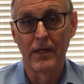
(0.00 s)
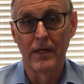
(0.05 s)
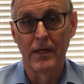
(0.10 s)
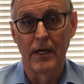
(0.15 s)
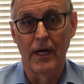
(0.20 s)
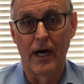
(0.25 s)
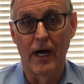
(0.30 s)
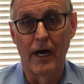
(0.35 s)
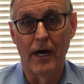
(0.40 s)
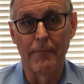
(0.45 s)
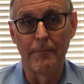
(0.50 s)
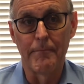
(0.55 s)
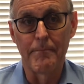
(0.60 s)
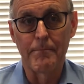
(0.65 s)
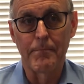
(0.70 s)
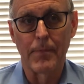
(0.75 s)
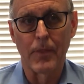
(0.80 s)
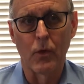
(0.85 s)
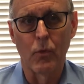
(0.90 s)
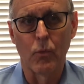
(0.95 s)

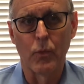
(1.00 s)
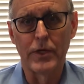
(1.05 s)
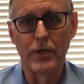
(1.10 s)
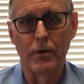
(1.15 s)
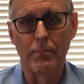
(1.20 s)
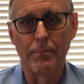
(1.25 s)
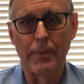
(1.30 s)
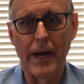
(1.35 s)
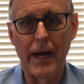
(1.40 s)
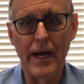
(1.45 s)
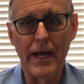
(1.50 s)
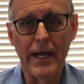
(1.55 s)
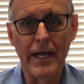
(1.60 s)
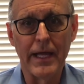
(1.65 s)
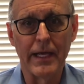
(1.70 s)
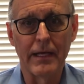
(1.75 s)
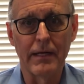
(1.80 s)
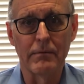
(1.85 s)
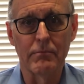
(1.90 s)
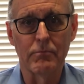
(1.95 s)
When you're
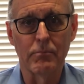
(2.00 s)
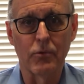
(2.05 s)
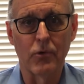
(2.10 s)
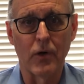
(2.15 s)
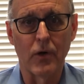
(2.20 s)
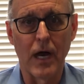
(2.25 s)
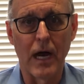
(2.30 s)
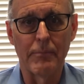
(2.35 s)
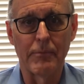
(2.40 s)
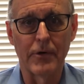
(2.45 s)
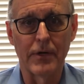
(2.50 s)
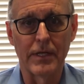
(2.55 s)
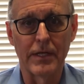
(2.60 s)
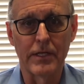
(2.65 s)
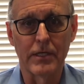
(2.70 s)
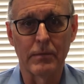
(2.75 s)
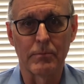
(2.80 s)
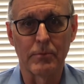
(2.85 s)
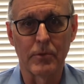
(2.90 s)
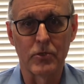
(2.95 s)
buying property,
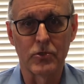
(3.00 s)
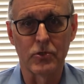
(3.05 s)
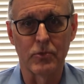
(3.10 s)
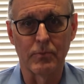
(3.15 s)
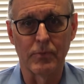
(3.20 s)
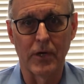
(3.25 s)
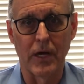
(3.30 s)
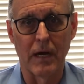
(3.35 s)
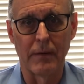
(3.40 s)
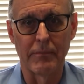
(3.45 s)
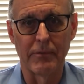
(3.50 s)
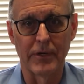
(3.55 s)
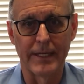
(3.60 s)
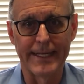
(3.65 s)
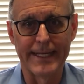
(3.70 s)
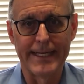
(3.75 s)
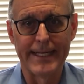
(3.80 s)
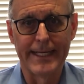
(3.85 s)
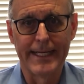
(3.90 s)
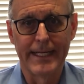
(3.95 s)
commercial
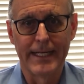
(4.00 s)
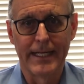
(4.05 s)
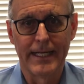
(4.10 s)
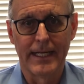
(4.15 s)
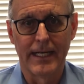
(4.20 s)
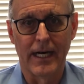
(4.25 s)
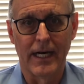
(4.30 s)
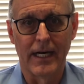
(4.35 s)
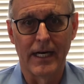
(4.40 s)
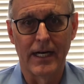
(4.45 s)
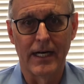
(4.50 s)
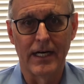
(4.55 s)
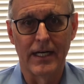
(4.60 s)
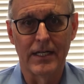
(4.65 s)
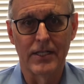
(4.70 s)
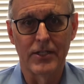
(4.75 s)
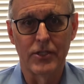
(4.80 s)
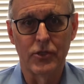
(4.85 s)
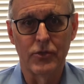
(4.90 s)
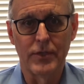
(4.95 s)
property,
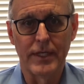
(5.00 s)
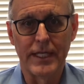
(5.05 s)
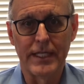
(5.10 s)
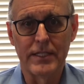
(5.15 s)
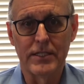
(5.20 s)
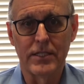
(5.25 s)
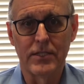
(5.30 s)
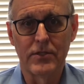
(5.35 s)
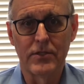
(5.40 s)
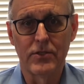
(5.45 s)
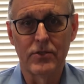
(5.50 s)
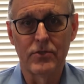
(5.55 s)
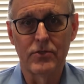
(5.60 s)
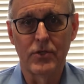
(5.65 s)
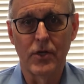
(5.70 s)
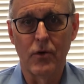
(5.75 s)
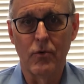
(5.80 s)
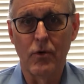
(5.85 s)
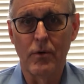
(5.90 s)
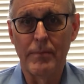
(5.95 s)
you need to
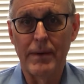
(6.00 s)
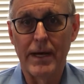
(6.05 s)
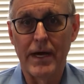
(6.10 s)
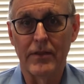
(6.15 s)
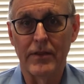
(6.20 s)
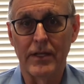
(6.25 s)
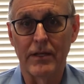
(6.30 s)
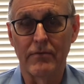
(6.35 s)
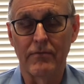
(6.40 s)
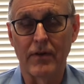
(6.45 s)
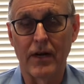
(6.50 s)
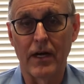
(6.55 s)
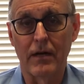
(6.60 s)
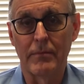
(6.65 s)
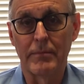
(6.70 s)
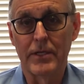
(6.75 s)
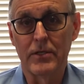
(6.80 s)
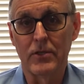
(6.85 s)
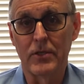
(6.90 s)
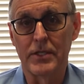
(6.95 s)
know about the
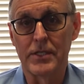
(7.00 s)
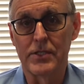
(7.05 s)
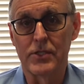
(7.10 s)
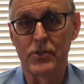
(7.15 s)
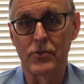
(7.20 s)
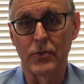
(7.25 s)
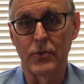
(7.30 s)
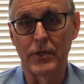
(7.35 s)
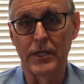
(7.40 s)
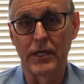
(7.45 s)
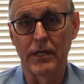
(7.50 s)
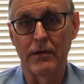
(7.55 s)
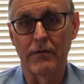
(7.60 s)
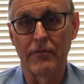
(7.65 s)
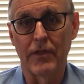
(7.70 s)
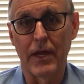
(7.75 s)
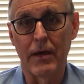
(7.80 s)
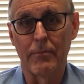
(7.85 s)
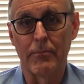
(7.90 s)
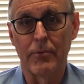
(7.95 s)
environmental history of
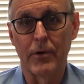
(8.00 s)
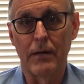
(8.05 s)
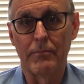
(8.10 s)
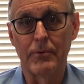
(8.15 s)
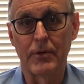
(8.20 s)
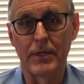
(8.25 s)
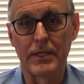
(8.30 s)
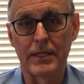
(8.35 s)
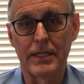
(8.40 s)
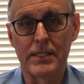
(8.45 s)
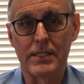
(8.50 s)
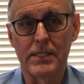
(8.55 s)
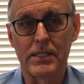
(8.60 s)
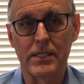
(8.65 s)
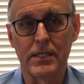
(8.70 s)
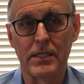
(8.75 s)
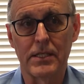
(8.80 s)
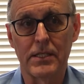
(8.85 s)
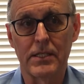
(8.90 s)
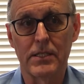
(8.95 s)
that property. This
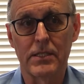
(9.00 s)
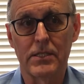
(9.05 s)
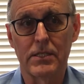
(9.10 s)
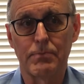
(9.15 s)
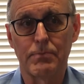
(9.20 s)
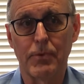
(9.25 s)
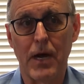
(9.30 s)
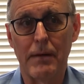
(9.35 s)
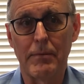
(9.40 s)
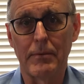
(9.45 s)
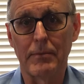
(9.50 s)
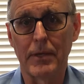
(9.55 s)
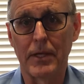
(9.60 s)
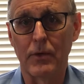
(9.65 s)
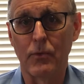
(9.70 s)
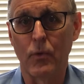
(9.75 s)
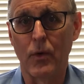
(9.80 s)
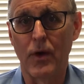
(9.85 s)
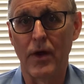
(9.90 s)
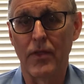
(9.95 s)
is probably
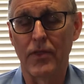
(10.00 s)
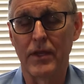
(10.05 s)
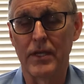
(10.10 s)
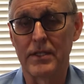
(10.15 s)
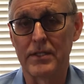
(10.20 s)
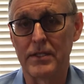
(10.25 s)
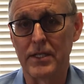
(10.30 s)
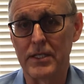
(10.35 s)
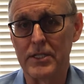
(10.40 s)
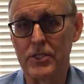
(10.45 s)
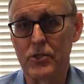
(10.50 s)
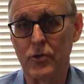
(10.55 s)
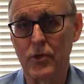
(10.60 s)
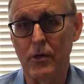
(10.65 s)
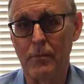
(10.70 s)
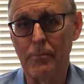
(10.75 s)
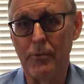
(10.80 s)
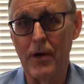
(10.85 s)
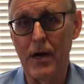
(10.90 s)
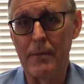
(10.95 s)
with
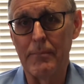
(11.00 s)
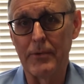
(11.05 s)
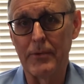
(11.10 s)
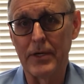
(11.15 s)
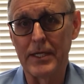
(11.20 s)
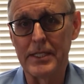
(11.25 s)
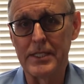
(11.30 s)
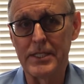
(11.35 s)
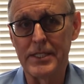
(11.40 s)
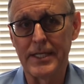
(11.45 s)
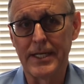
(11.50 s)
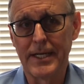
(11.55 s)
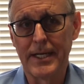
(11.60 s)
industrial properties.